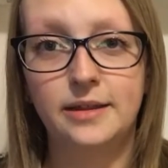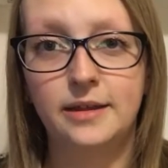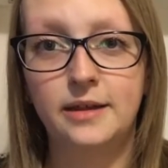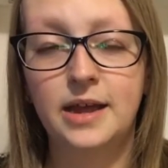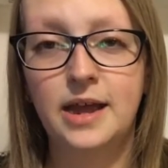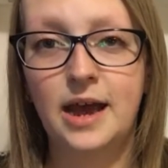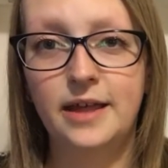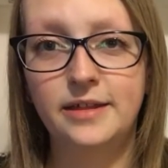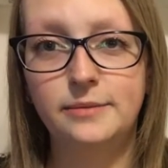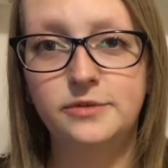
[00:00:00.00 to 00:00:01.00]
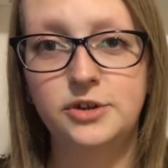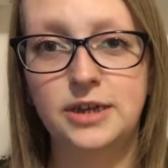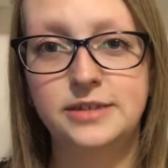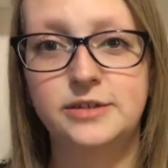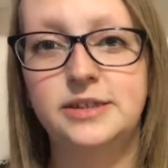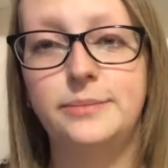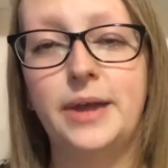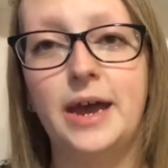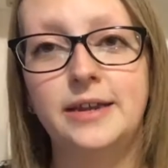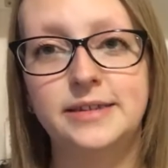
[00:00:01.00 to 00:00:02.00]
The other translucent
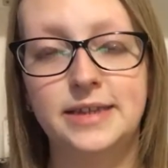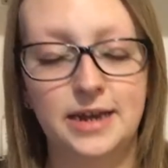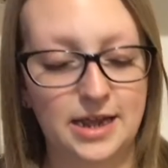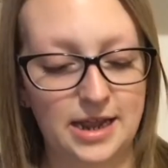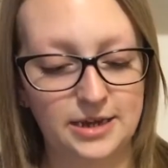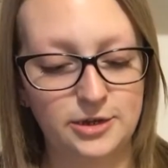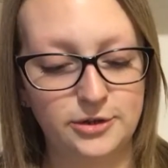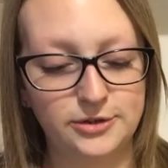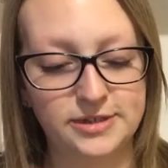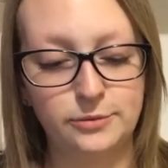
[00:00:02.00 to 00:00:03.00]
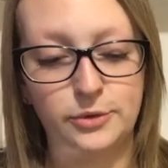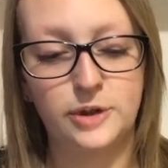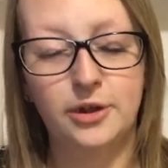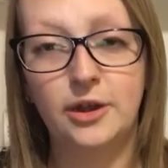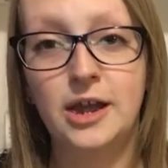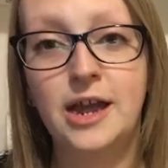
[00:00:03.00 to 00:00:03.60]
powders that I had used were